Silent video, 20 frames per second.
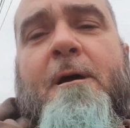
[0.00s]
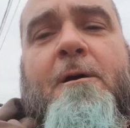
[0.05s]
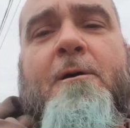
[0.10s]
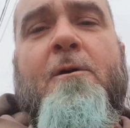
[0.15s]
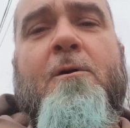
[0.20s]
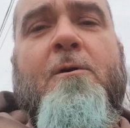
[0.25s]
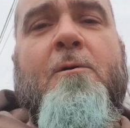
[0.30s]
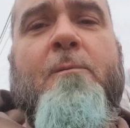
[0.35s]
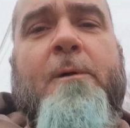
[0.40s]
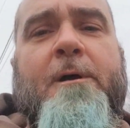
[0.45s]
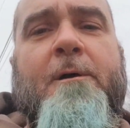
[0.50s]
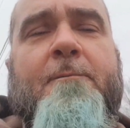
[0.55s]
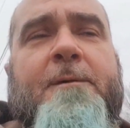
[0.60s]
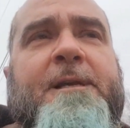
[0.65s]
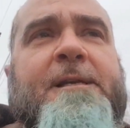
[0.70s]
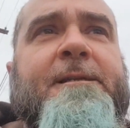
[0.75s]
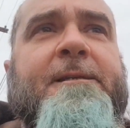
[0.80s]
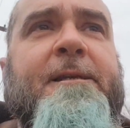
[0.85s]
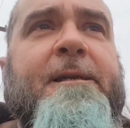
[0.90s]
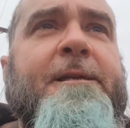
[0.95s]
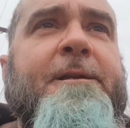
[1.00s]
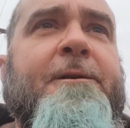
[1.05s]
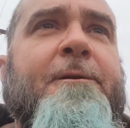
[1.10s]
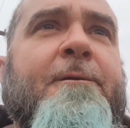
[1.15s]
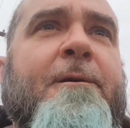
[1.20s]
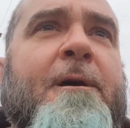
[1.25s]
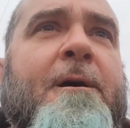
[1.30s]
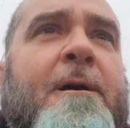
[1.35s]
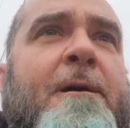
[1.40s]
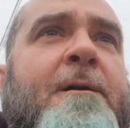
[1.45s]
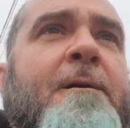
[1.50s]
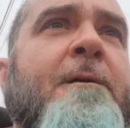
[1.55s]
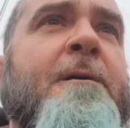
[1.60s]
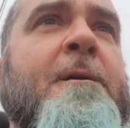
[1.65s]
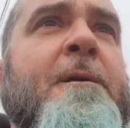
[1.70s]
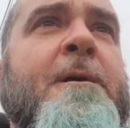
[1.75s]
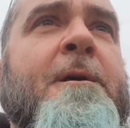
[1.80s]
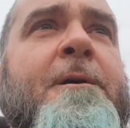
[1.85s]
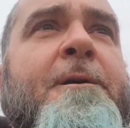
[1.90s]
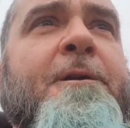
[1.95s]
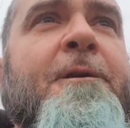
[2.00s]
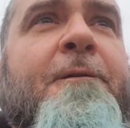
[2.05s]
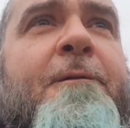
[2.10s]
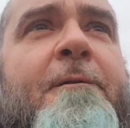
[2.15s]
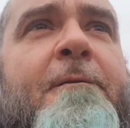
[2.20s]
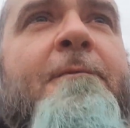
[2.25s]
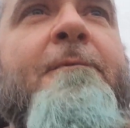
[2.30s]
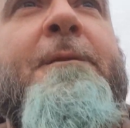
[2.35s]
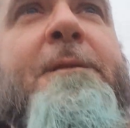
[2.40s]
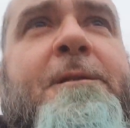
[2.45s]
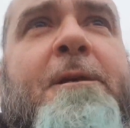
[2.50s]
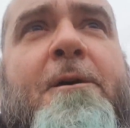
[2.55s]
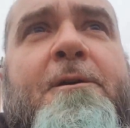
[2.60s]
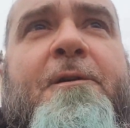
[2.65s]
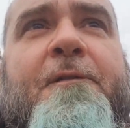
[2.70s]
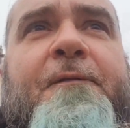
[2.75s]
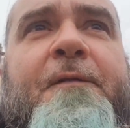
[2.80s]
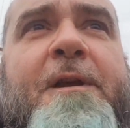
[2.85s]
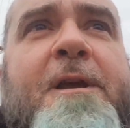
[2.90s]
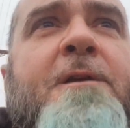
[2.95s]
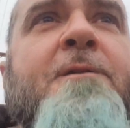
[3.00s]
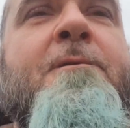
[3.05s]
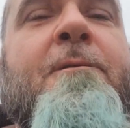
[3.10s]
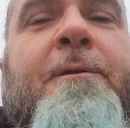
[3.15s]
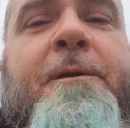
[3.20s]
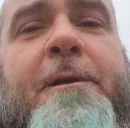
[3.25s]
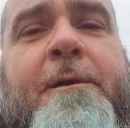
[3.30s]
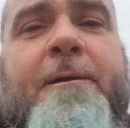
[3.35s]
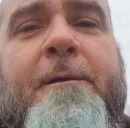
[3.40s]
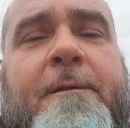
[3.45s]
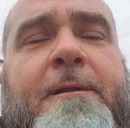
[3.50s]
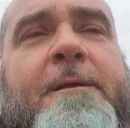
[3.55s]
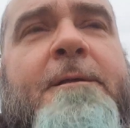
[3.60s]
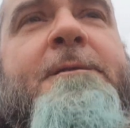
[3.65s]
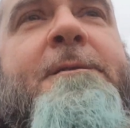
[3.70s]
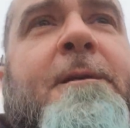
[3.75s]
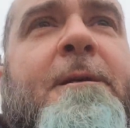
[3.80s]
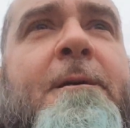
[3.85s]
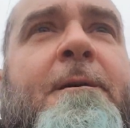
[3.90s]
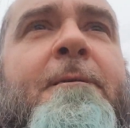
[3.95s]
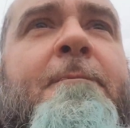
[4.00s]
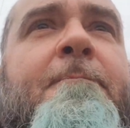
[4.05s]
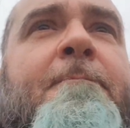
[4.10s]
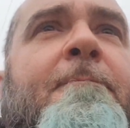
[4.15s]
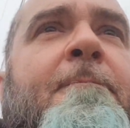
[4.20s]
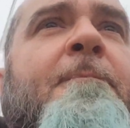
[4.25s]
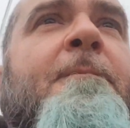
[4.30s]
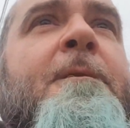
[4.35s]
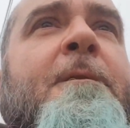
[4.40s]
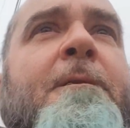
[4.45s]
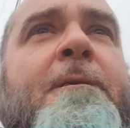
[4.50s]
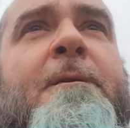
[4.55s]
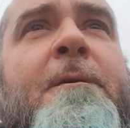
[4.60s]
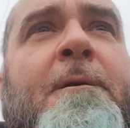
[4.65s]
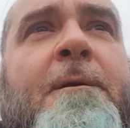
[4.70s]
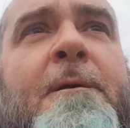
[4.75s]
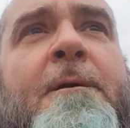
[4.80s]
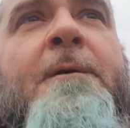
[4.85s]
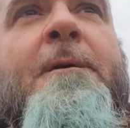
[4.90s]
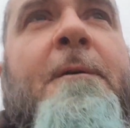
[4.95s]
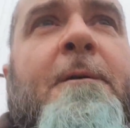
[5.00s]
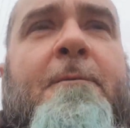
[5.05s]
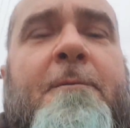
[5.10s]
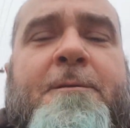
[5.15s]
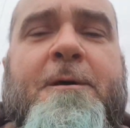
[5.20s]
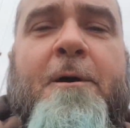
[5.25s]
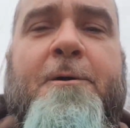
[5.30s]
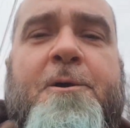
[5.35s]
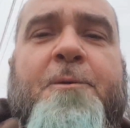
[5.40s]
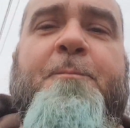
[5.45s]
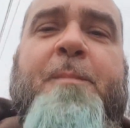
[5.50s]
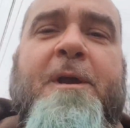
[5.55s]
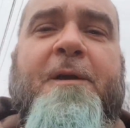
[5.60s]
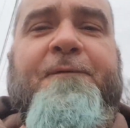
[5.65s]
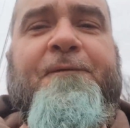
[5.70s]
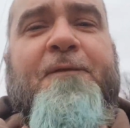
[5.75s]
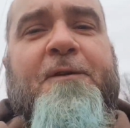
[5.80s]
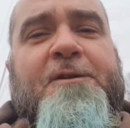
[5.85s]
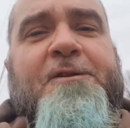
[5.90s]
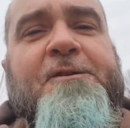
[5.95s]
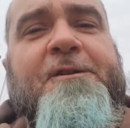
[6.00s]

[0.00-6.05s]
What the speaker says: oh, well, we seen we saw your vehicle here that's with all your Bigfoot